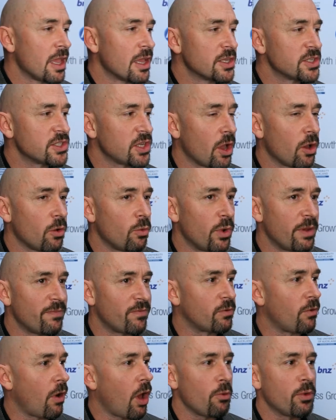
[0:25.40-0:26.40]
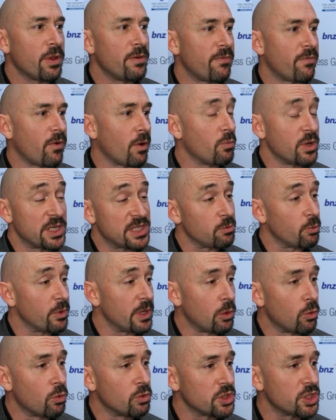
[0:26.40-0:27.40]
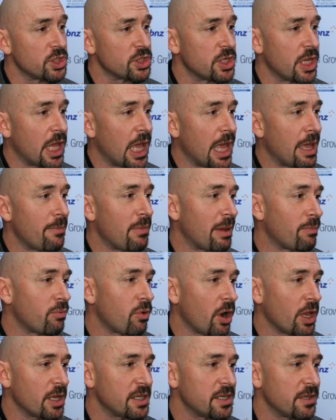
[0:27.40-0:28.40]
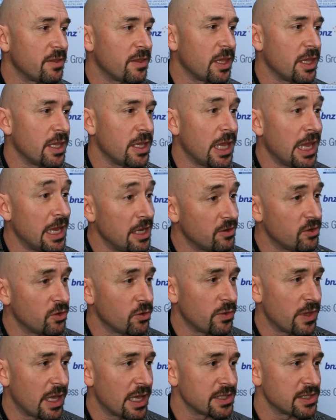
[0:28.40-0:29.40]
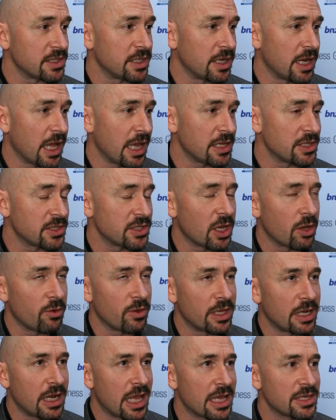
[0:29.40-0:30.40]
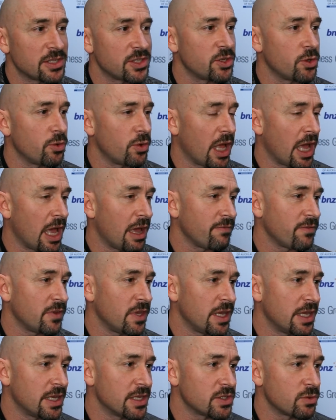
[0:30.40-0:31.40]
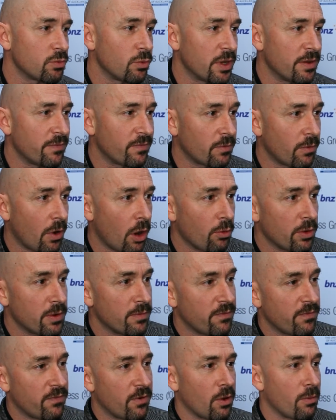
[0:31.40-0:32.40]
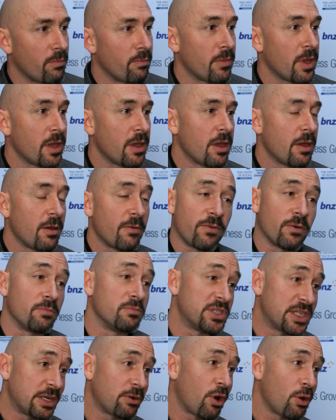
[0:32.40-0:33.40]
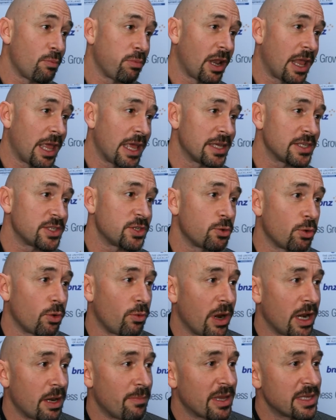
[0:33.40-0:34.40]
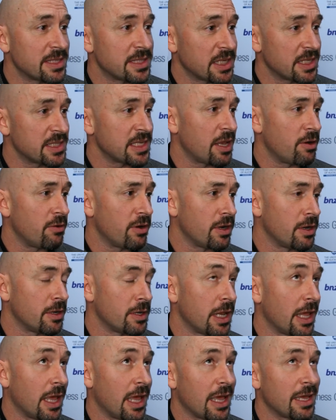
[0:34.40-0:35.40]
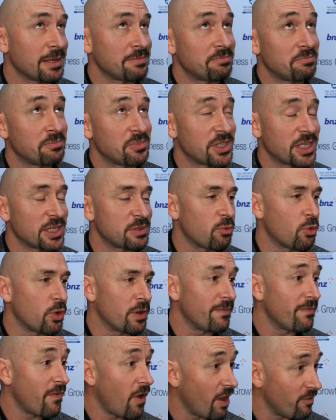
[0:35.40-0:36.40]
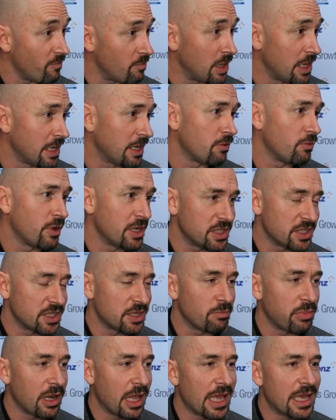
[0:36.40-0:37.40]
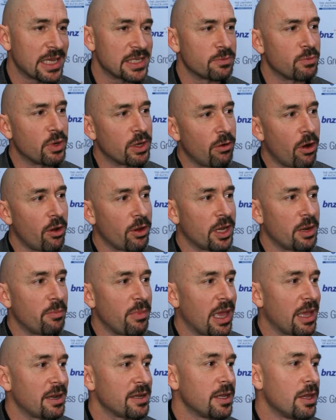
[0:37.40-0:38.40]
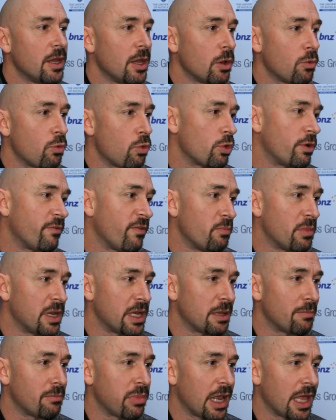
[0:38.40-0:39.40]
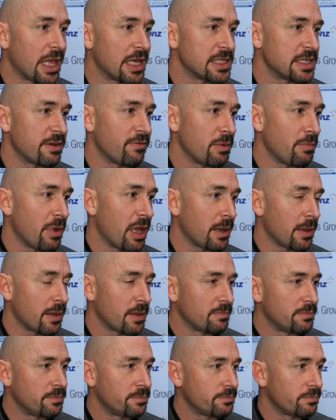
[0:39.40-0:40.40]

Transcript: So we've grown from, we launched our product at the end of 2008, so in the last 2.5 years we've grown from 0 players to around about 6.5 million registered players, and we're growing at about 250,000 players every month.